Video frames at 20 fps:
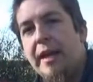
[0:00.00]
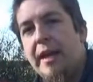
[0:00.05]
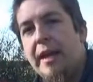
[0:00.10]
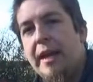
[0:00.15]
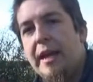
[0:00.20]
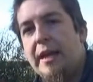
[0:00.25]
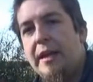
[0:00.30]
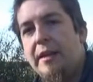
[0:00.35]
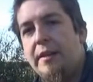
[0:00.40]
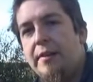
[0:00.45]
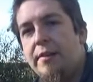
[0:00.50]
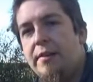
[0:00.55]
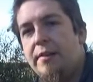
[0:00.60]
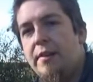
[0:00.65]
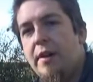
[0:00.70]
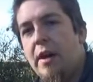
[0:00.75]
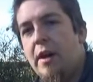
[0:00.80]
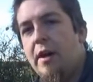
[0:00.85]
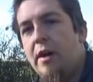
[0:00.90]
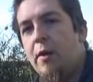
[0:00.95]
it's
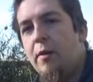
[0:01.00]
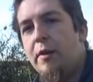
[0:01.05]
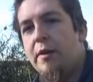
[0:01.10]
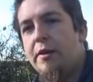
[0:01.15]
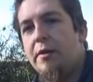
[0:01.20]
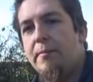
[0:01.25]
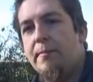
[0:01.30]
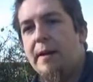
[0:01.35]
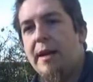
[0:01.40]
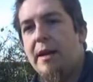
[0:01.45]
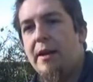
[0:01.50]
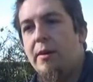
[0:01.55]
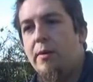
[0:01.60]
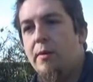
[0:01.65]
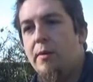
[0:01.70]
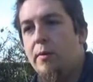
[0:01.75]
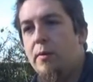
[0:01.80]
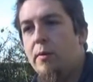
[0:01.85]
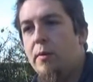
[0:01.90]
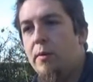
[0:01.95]
not always about
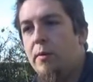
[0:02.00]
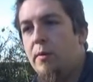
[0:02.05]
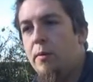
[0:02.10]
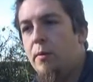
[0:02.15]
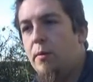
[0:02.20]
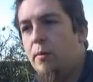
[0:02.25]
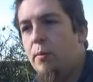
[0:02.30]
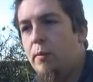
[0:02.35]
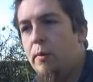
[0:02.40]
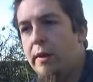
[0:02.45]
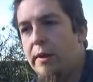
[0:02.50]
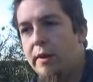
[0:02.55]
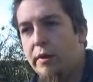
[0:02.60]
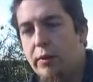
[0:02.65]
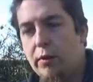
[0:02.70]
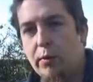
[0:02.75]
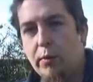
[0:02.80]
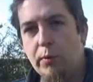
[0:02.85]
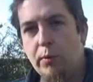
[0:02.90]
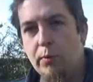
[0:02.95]
what
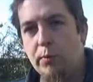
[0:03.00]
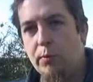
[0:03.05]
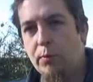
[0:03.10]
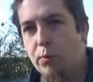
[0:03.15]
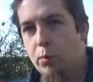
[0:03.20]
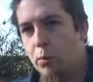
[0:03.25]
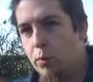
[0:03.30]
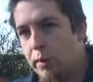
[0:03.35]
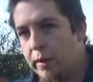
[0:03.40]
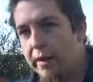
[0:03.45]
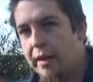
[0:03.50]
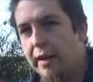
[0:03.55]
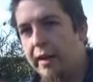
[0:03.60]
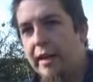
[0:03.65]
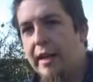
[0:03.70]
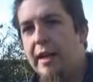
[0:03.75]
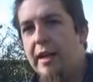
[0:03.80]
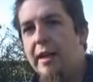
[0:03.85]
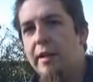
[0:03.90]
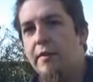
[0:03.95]
you really
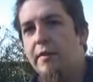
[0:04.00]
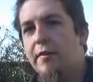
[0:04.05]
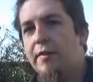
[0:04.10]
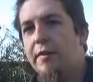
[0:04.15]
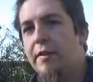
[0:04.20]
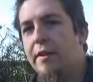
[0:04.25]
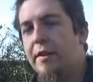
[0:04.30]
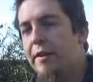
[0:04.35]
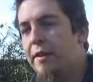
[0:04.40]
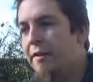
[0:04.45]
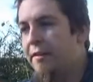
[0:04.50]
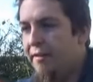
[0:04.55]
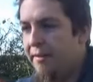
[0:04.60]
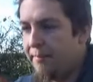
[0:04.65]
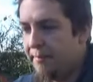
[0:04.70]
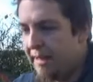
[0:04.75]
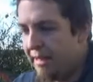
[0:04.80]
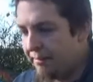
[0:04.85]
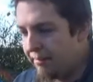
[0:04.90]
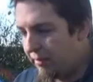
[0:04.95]
love.
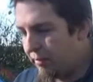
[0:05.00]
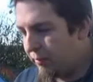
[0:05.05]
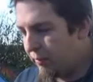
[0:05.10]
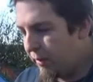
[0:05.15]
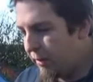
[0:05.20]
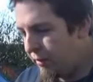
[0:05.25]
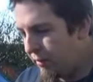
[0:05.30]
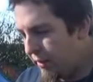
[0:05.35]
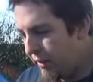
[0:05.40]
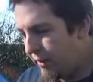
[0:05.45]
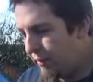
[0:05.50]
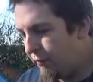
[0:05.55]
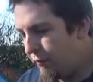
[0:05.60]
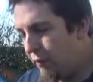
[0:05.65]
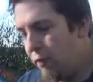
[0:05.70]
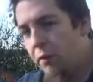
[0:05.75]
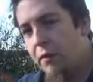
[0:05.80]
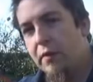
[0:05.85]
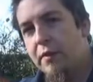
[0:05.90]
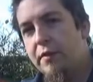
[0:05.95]
Sometimes it's what you can
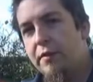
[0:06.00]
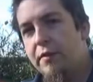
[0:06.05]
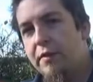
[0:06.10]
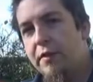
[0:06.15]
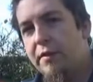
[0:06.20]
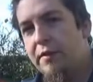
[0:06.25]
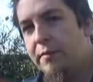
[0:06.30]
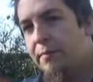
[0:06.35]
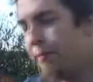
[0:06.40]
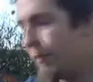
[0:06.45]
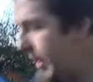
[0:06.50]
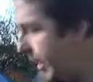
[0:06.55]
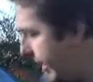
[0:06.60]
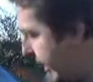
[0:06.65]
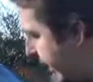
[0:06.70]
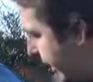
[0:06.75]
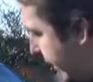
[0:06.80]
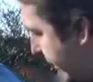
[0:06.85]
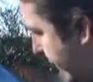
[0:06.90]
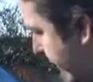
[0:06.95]
afford. Such in my
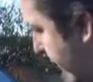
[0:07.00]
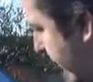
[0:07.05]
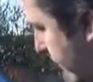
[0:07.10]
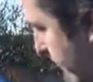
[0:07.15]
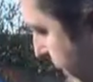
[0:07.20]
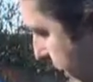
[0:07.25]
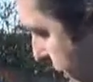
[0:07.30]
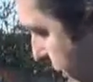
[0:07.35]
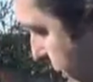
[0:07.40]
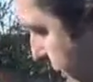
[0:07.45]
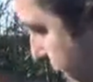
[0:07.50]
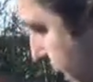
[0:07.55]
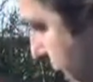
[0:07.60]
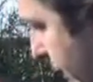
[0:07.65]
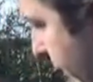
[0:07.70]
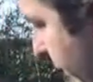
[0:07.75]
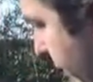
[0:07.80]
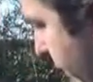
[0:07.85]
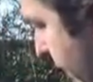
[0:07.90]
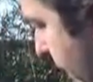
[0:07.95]
case, on a budget build,
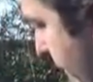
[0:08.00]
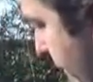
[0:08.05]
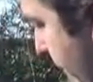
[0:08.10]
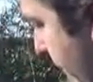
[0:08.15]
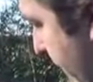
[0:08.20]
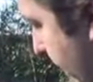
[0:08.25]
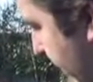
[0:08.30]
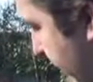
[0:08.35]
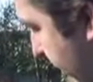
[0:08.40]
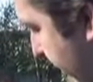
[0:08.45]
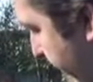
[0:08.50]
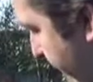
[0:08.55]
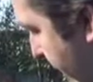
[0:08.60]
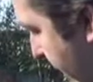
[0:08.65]
I'm gonna keep it budget.